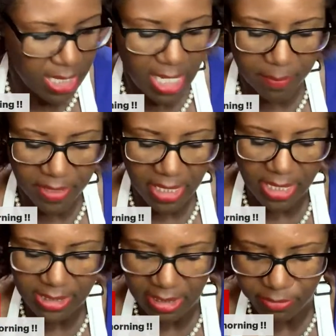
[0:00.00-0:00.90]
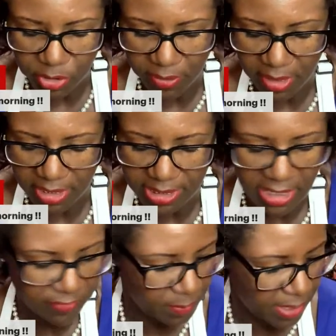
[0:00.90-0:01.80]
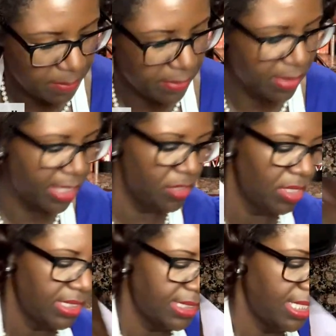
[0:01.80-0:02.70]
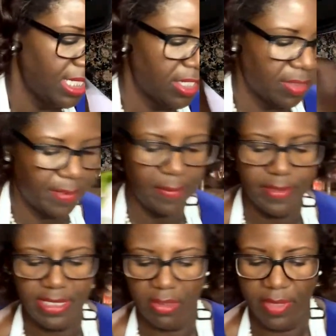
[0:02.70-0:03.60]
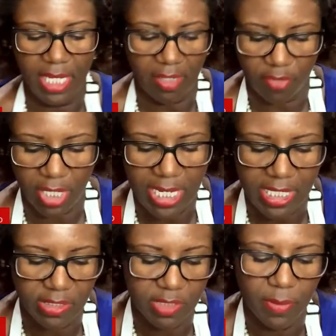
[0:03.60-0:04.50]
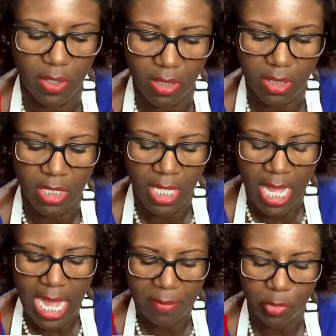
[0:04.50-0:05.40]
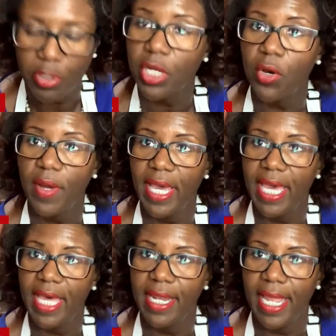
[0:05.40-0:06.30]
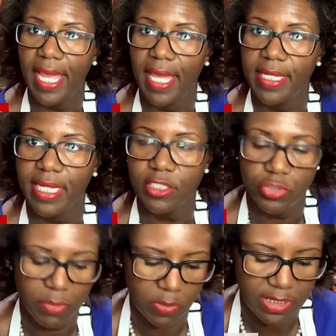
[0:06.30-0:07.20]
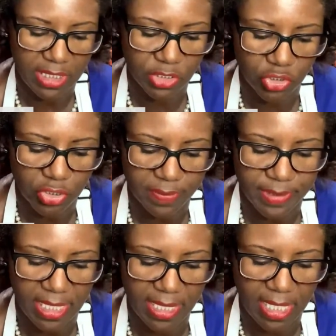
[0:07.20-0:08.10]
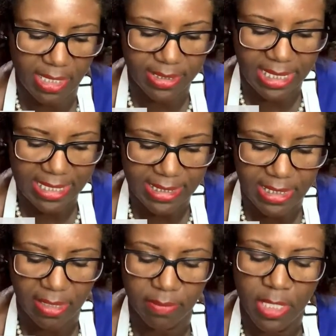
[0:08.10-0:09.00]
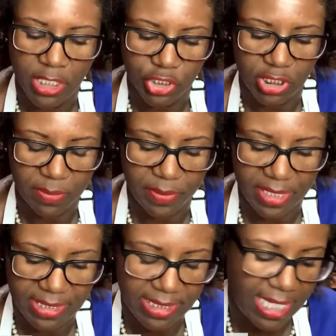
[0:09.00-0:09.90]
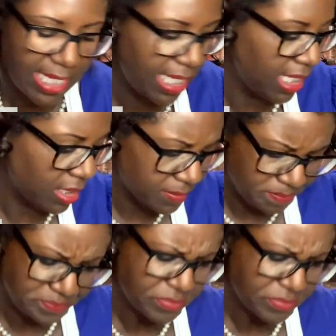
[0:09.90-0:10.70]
Now, because I'm doing the stuffed pepper, and you can see here the peppers that we have are kind of small, I'm going to go ahead and I'll do most in strips, and then I'll dice some just to put inside here.